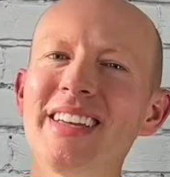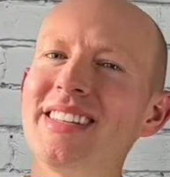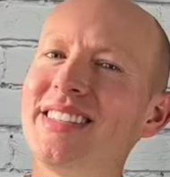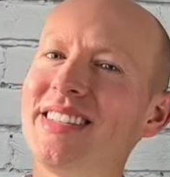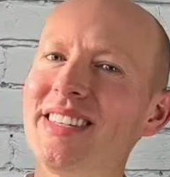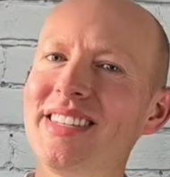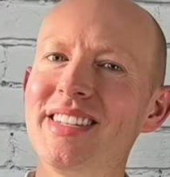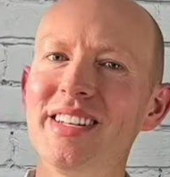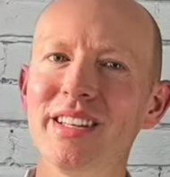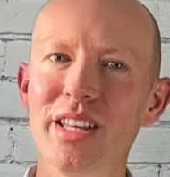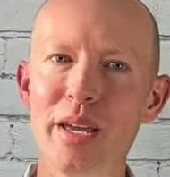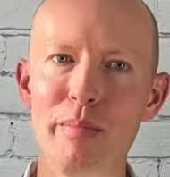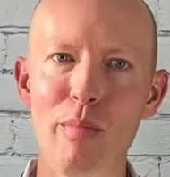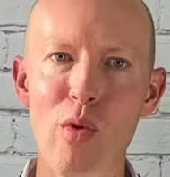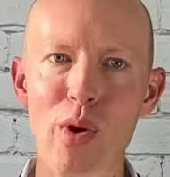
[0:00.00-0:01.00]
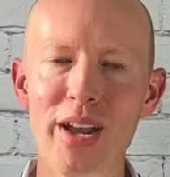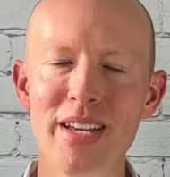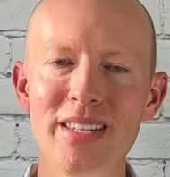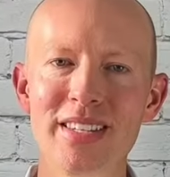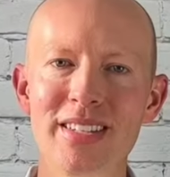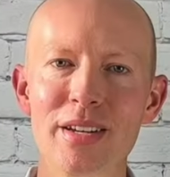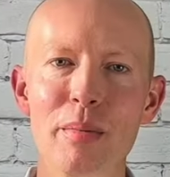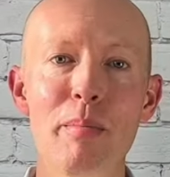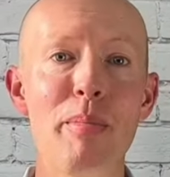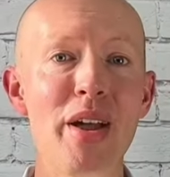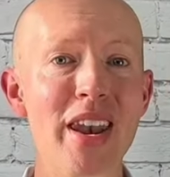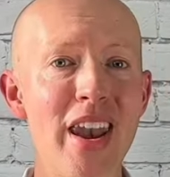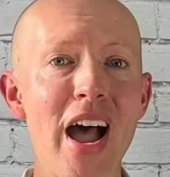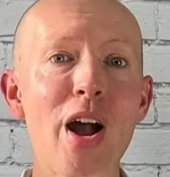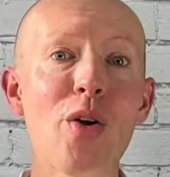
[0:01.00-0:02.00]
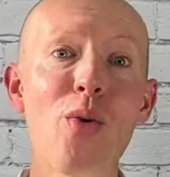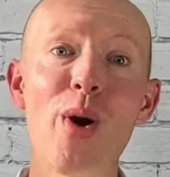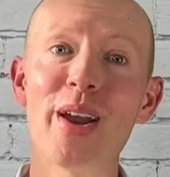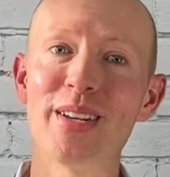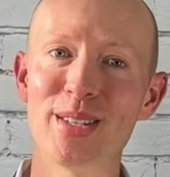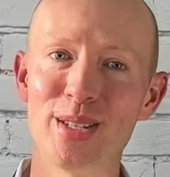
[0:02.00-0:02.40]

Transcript: consistently moist, but not quite a